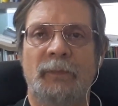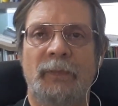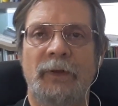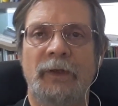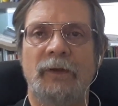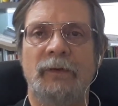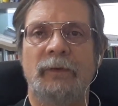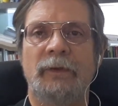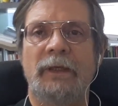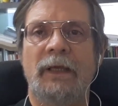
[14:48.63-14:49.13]

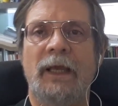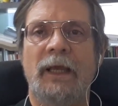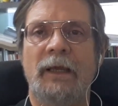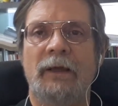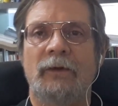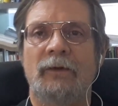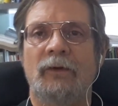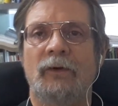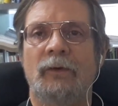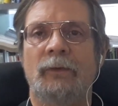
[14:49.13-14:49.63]

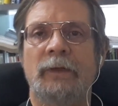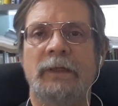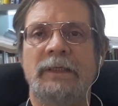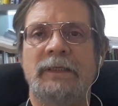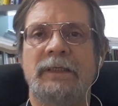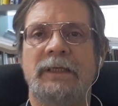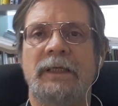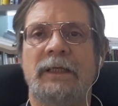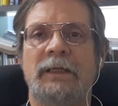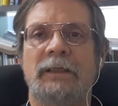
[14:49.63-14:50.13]
POEA and
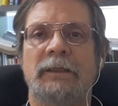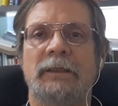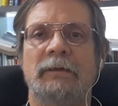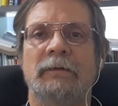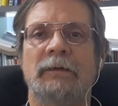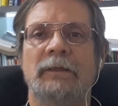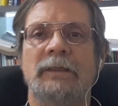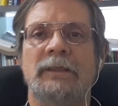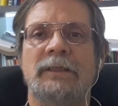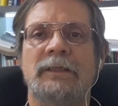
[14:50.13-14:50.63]
OEC
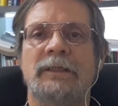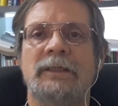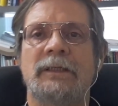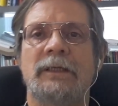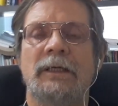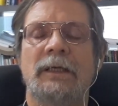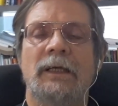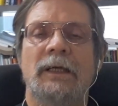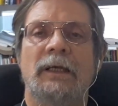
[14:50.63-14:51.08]
clearance,